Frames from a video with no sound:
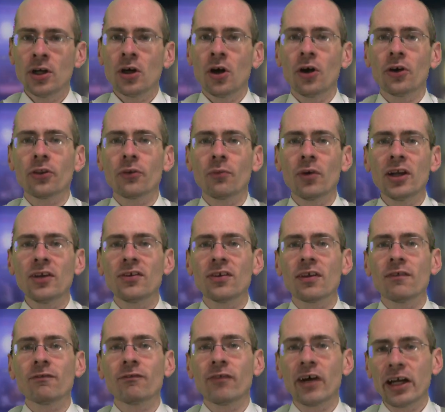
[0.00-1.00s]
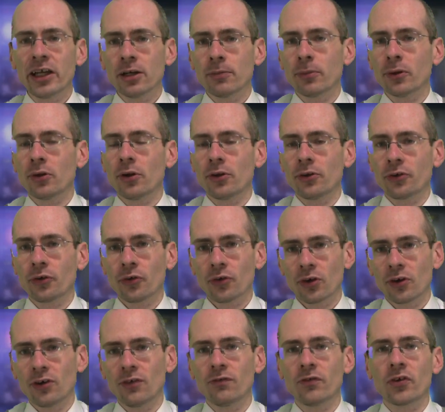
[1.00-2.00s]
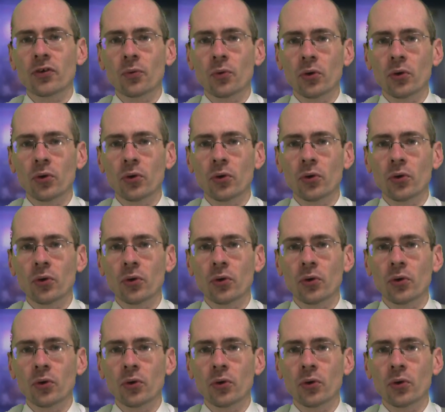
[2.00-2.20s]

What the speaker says: are the ways that viable alternatives to